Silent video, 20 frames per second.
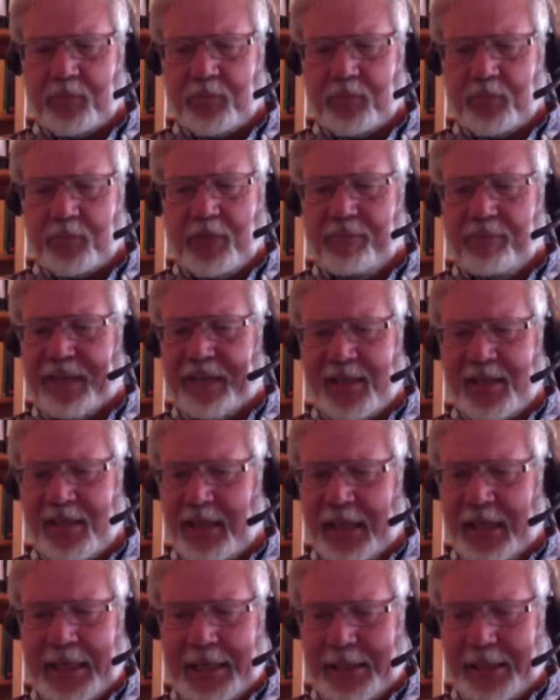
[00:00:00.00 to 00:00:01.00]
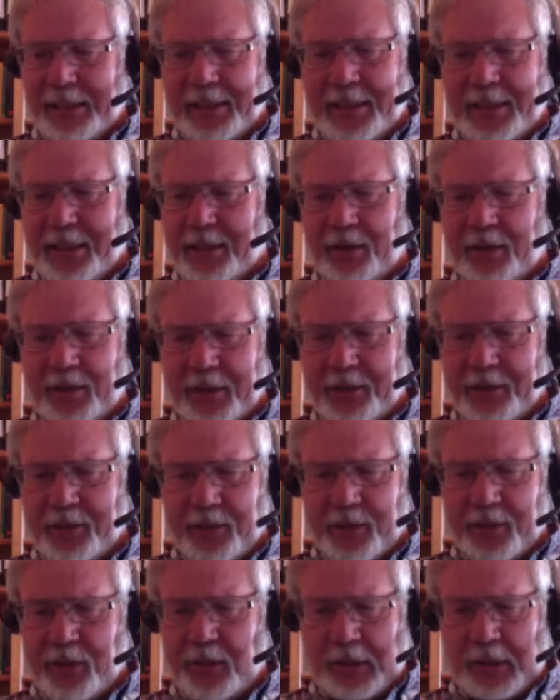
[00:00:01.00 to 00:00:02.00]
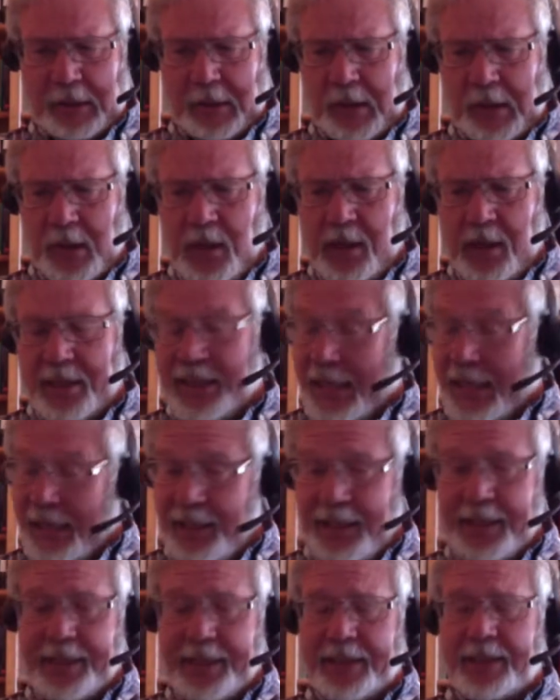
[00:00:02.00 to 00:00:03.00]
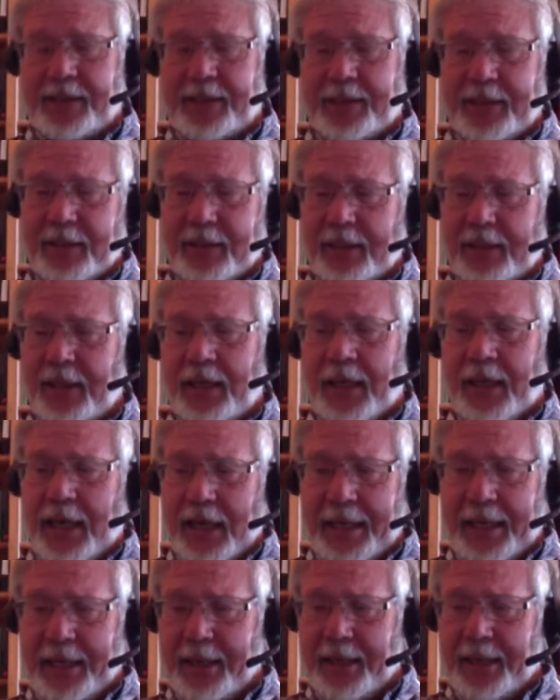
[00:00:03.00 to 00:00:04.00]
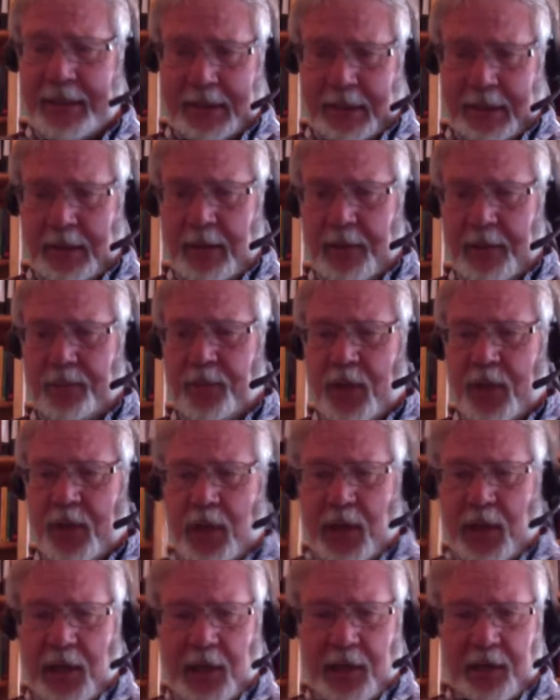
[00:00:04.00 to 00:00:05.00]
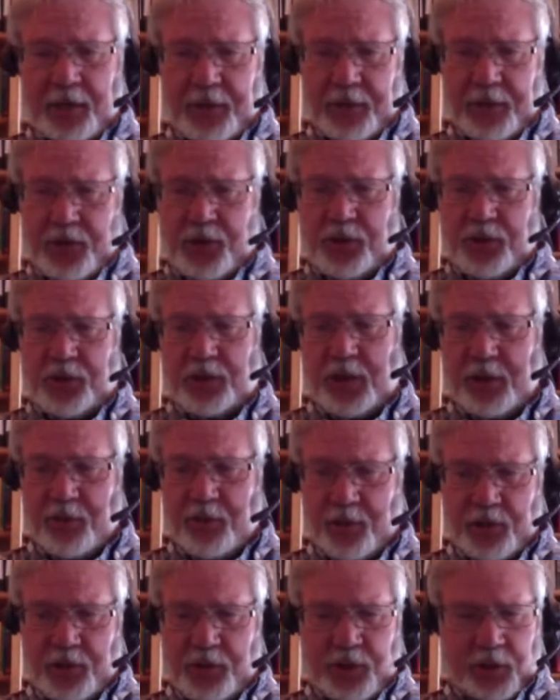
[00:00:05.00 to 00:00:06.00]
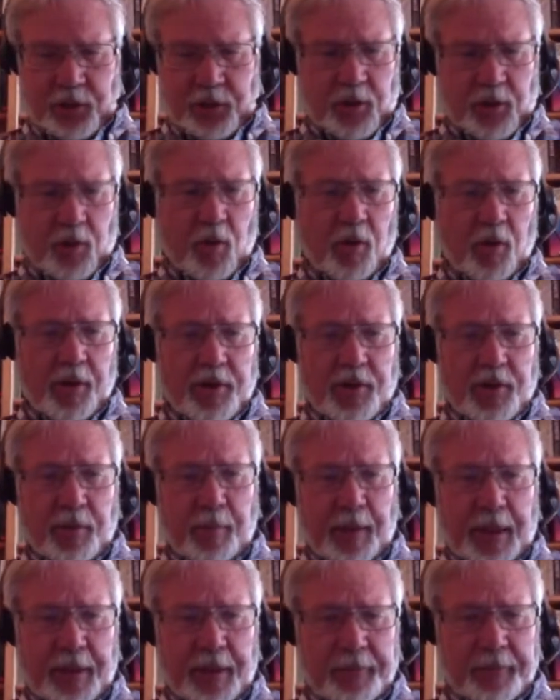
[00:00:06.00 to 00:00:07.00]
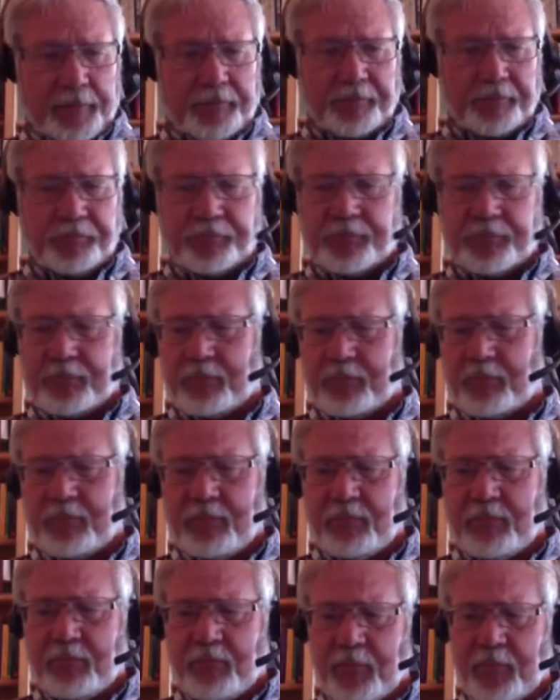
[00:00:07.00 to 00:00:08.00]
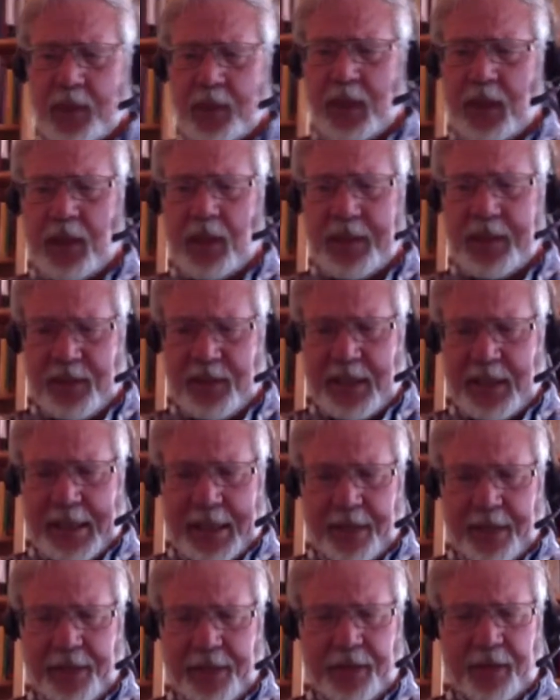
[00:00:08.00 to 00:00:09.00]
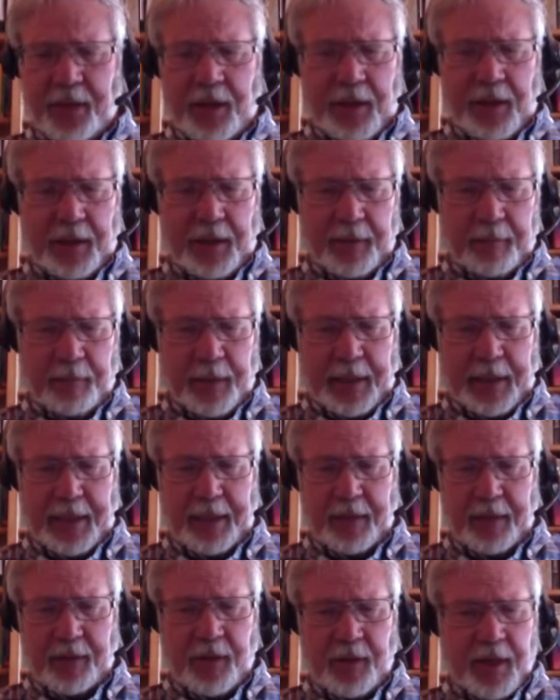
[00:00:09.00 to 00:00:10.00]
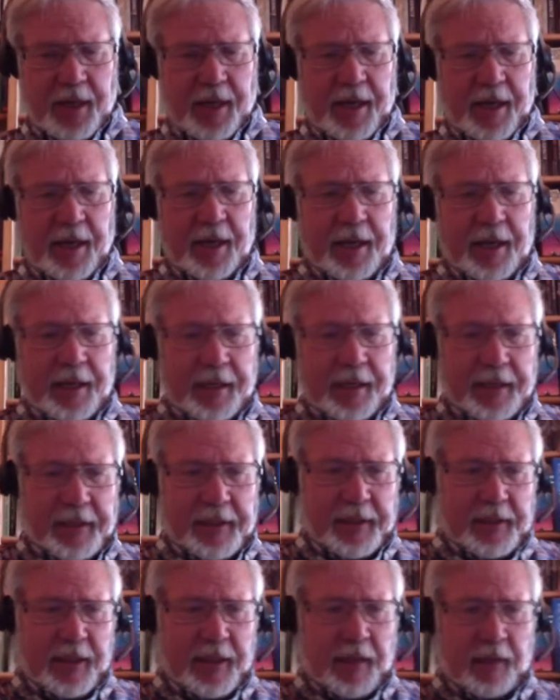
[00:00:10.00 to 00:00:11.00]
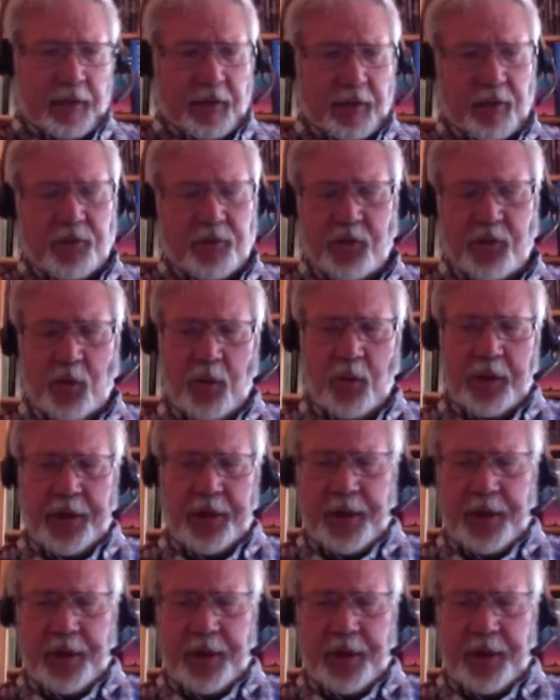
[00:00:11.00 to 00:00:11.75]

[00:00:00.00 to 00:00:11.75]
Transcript: fascinating character. He died in 1969. Uh, there's interesting stories about uh, his death, uh, but I don't. it's kind of a little sordid.